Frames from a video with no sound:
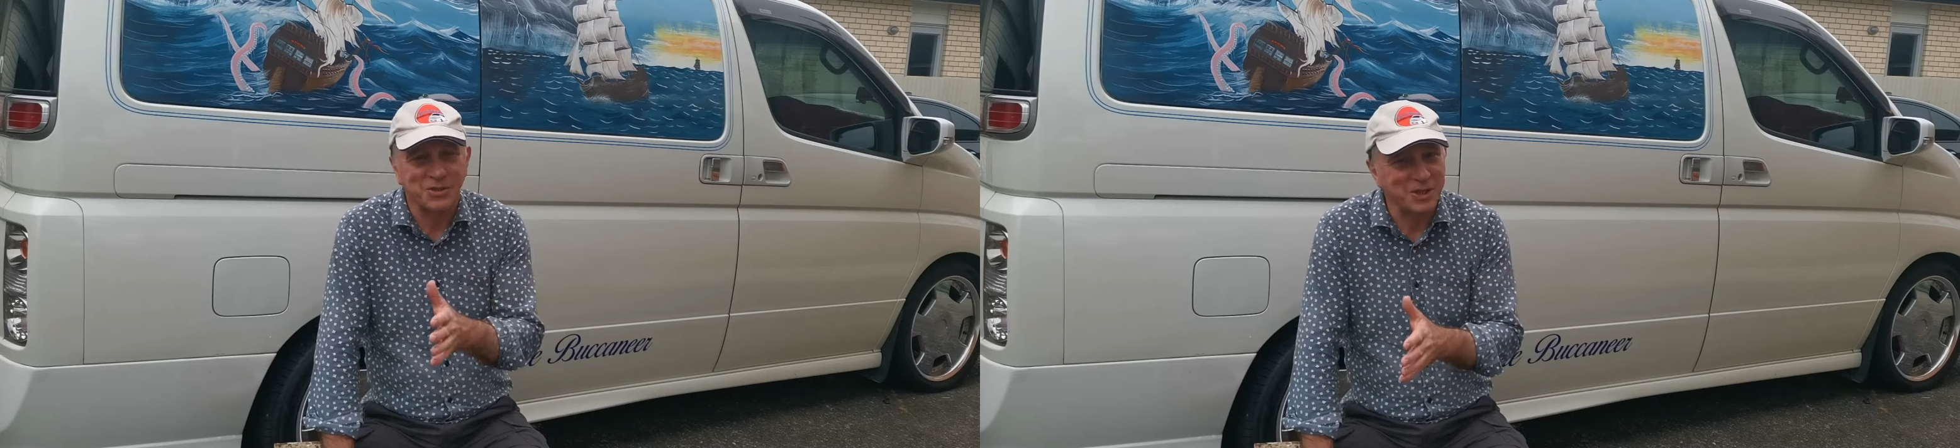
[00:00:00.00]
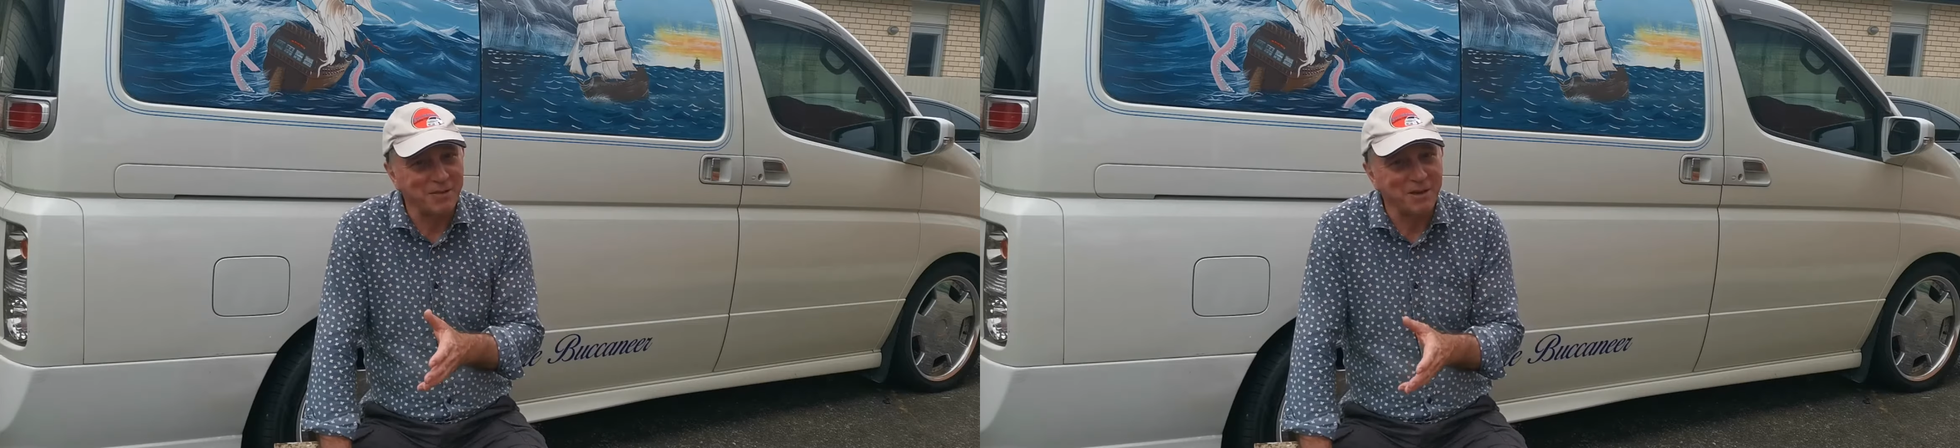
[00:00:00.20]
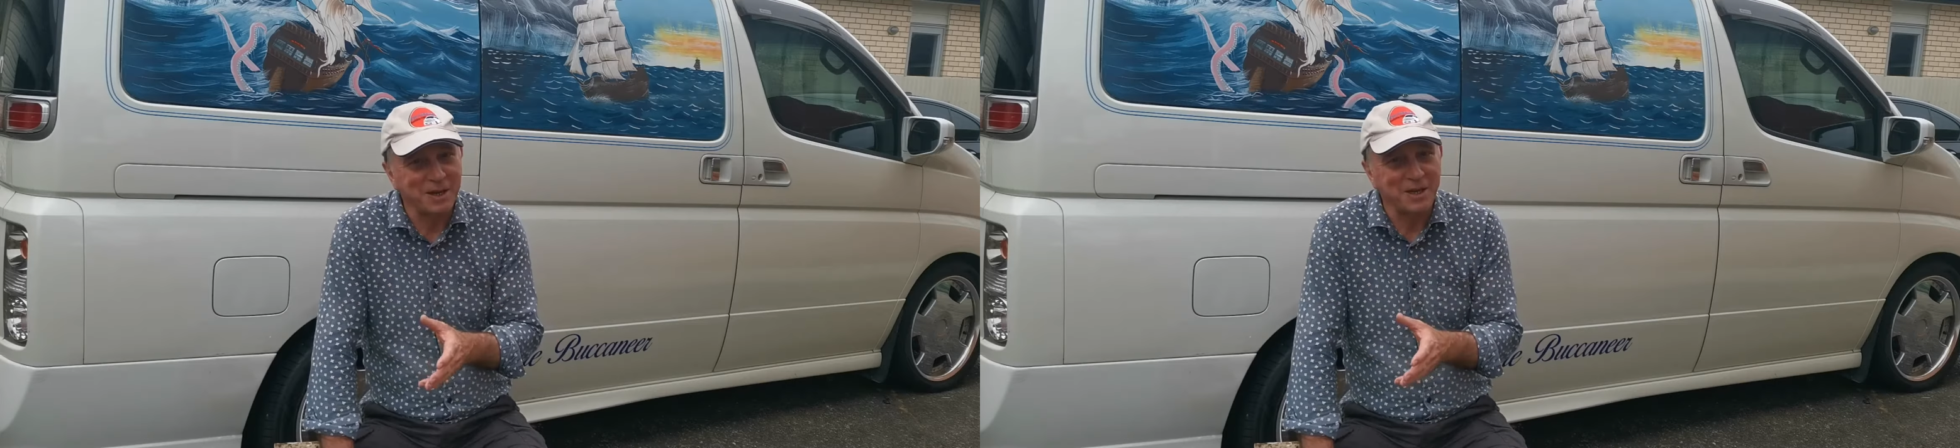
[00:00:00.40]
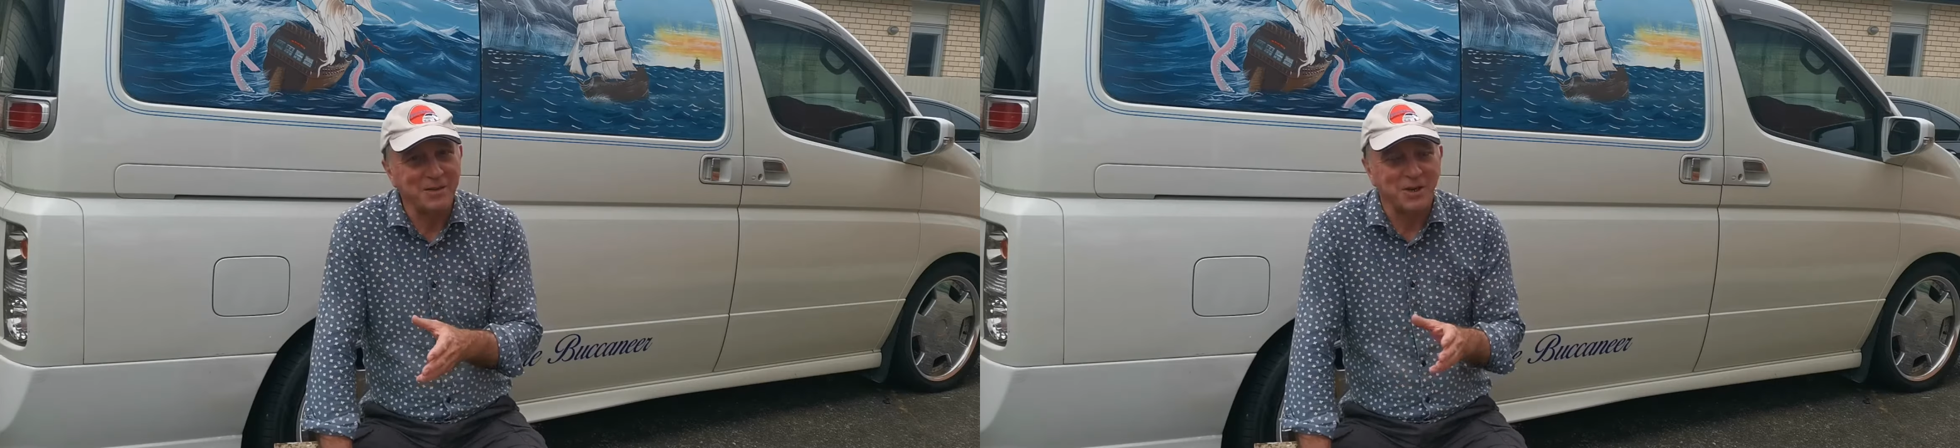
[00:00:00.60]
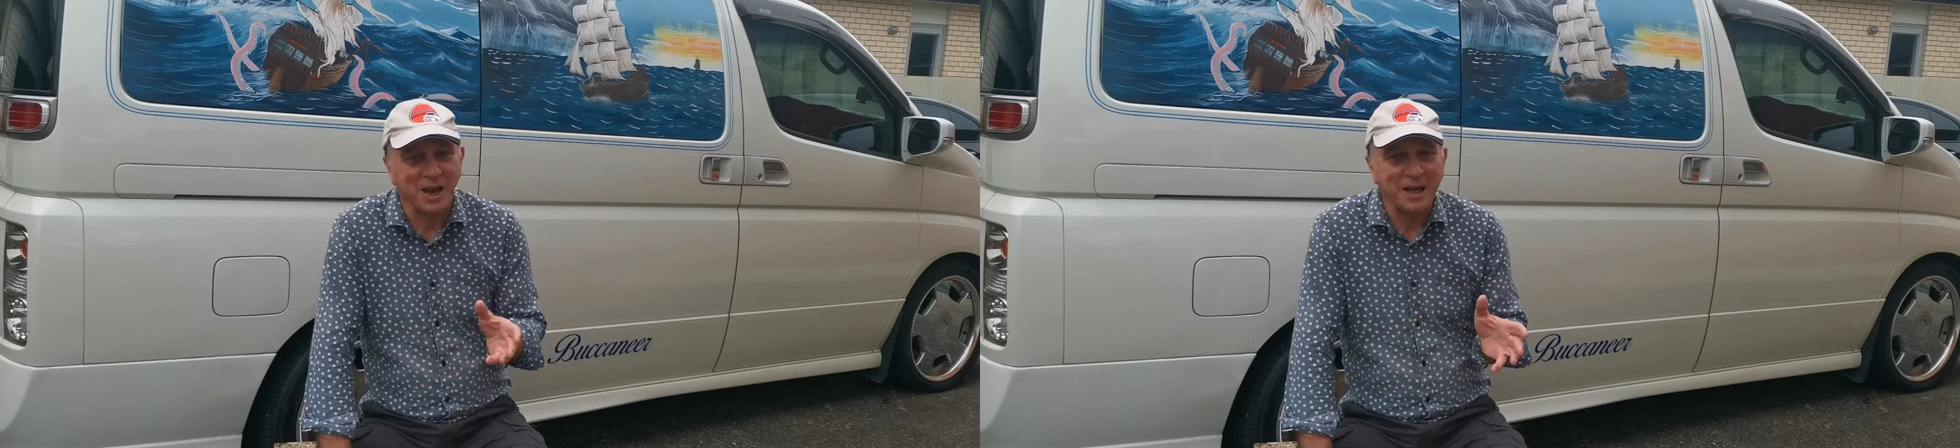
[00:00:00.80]

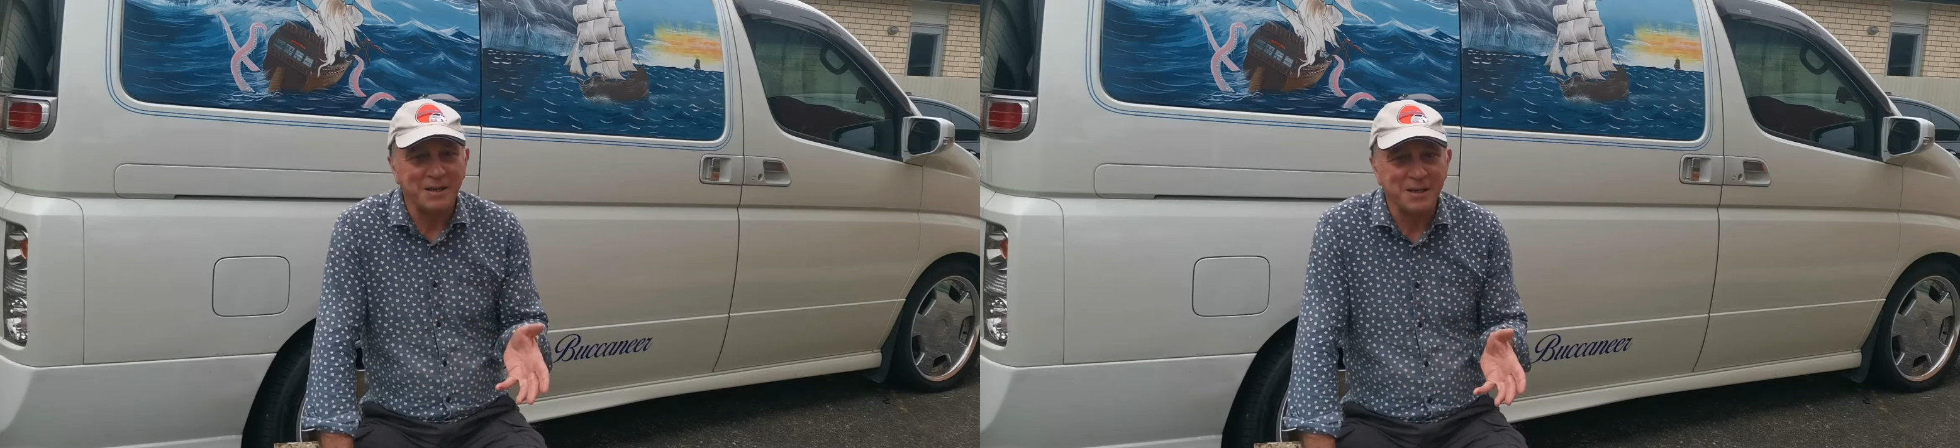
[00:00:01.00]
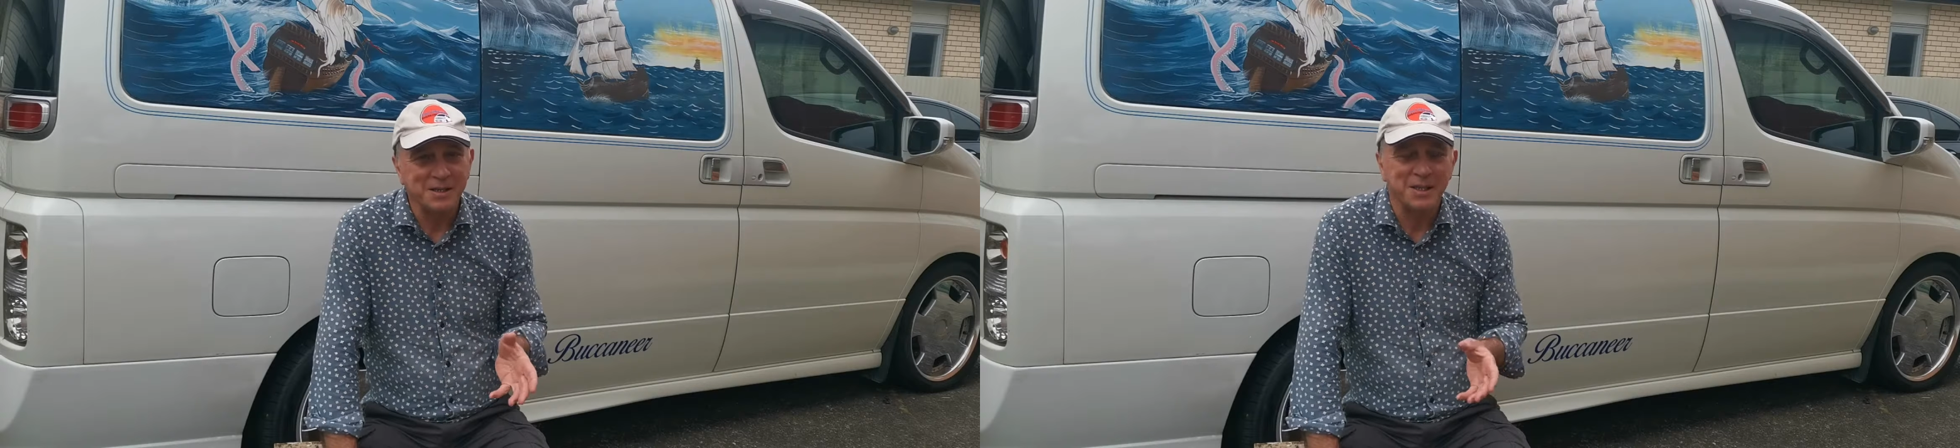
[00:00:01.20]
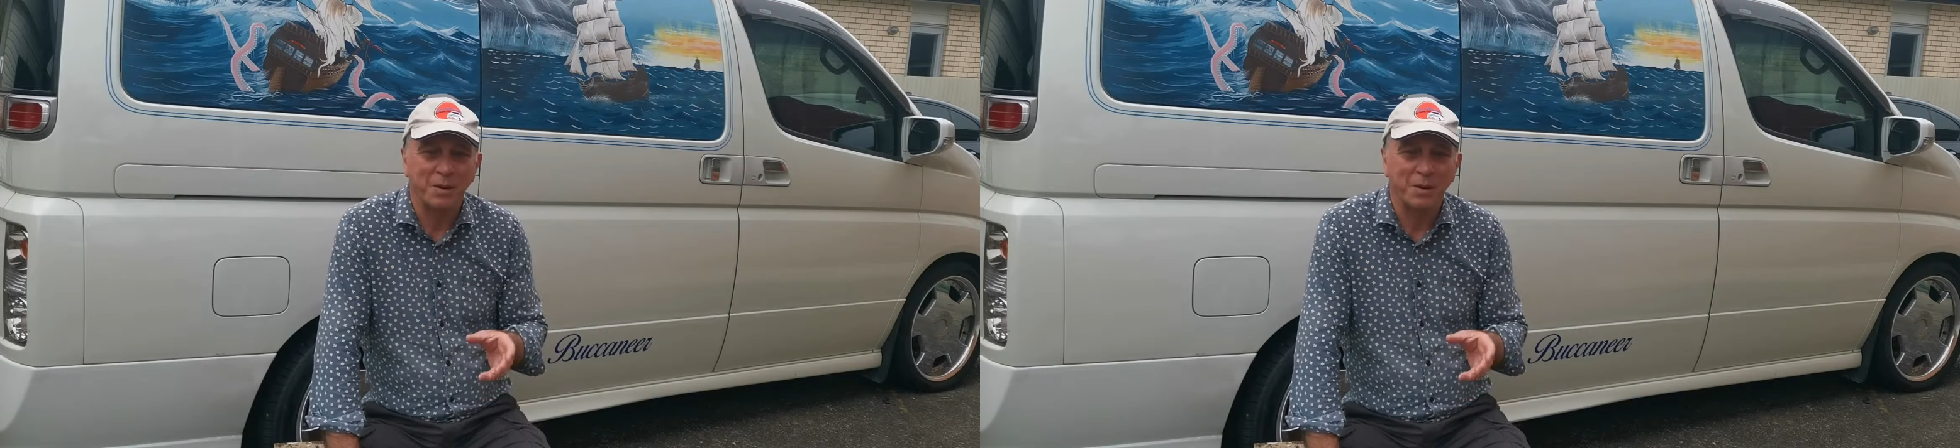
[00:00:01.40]
70s and 80s.